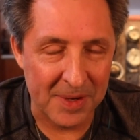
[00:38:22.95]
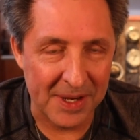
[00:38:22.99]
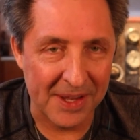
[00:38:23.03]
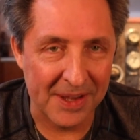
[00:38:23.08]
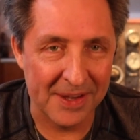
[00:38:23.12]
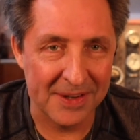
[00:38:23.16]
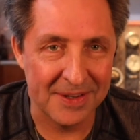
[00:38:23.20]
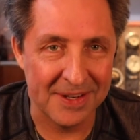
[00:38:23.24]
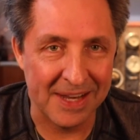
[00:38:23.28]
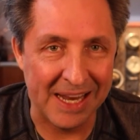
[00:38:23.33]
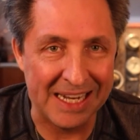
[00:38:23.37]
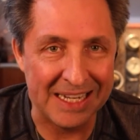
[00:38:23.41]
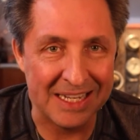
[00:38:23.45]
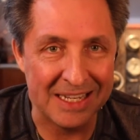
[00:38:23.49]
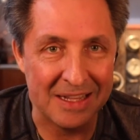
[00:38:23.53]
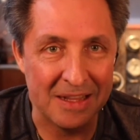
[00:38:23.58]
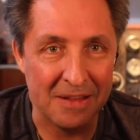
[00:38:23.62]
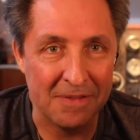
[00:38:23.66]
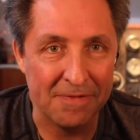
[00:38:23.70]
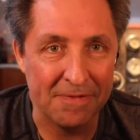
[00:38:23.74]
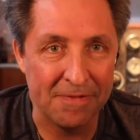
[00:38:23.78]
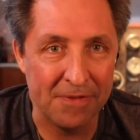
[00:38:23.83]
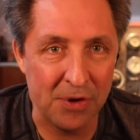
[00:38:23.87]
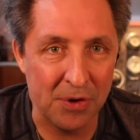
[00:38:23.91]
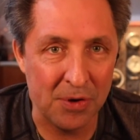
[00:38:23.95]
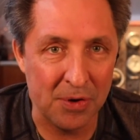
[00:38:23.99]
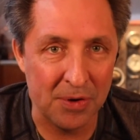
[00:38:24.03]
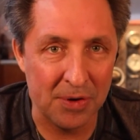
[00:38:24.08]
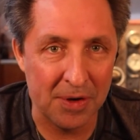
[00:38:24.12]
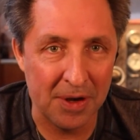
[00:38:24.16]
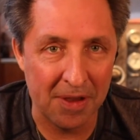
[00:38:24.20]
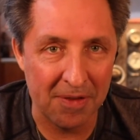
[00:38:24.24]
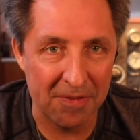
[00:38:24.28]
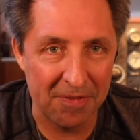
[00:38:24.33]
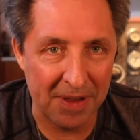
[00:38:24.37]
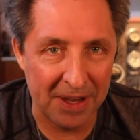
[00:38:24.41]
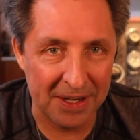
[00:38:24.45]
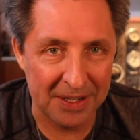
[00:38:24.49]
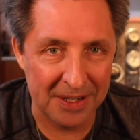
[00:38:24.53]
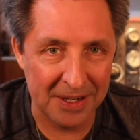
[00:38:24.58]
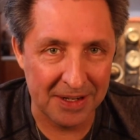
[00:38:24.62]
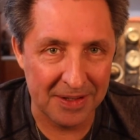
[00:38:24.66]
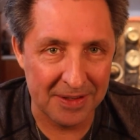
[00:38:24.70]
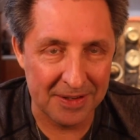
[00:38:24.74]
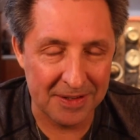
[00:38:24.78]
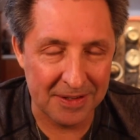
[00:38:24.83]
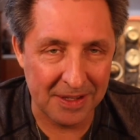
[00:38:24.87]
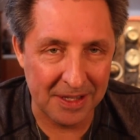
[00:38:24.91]
Because it's the food
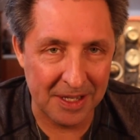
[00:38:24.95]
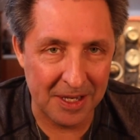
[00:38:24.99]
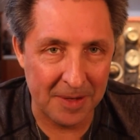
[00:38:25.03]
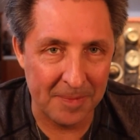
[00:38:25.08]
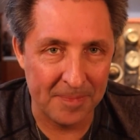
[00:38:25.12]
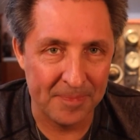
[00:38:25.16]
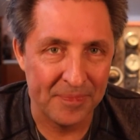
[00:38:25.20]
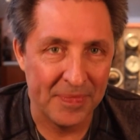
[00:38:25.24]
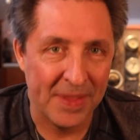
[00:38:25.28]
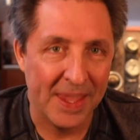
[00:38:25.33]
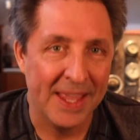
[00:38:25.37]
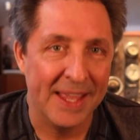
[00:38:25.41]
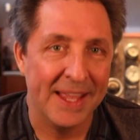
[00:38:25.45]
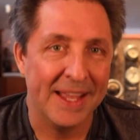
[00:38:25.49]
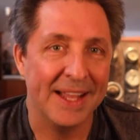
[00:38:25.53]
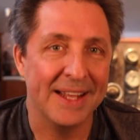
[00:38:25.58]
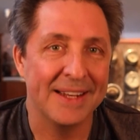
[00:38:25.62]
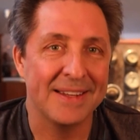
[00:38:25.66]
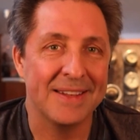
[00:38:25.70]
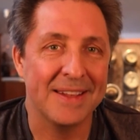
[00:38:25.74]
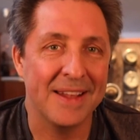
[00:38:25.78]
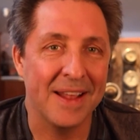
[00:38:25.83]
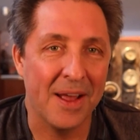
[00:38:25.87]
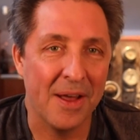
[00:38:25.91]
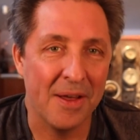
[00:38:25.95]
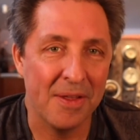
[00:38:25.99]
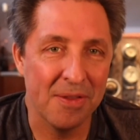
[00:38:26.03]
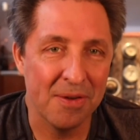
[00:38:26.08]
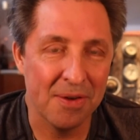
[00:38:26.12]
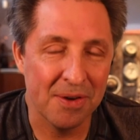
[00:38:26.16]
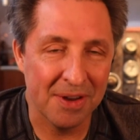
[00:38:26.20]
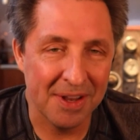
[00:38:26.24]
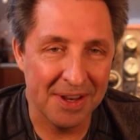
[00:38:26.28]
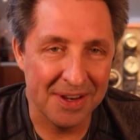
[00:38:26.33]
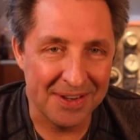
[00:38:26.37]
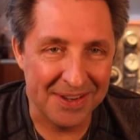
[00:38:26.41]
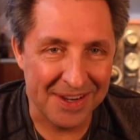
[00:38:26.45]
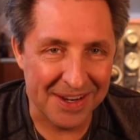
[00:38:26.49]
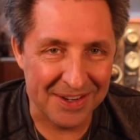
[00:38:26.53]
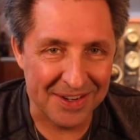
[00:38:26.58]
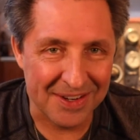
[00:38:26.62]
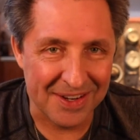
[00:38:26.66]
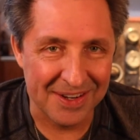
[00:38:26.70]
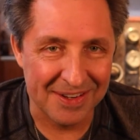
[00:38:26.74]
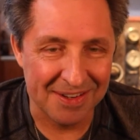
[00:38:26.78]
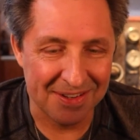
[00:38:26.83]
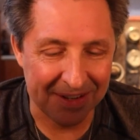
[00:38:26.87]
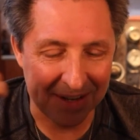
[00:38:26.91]
affecting the sleep, it's the other
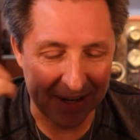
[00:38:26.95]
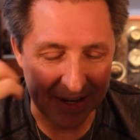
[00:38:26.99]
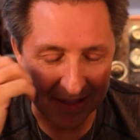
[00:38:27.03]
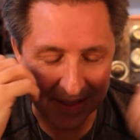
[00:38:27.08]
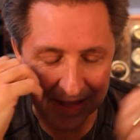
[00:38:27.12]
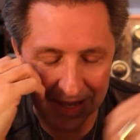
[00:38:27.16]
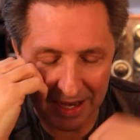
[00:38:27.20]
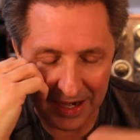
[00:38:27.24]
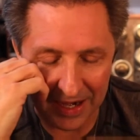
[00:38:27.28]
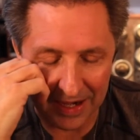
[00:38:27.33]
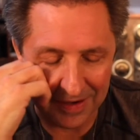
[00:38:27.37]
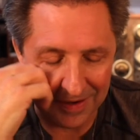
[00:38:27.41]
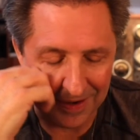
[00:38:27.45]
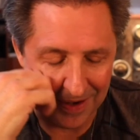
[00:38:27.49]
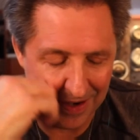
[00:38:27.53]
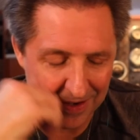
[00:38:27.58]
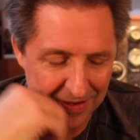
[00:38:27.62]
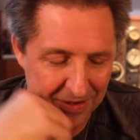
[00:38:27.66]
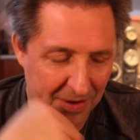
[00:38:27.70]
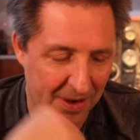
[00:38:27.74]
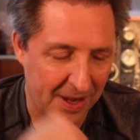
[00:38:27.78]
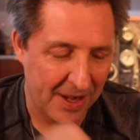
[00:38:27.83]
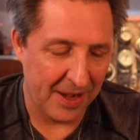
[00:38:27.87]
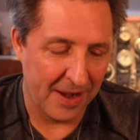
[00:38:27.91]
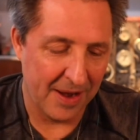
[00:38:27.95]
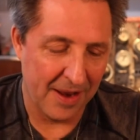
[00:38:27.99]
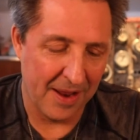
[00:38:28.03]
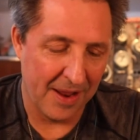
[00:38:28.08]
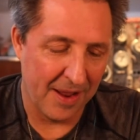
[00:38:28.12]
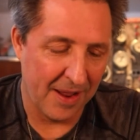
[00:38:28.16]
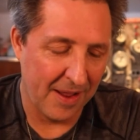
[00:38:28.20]
conditions like that. And, and so I,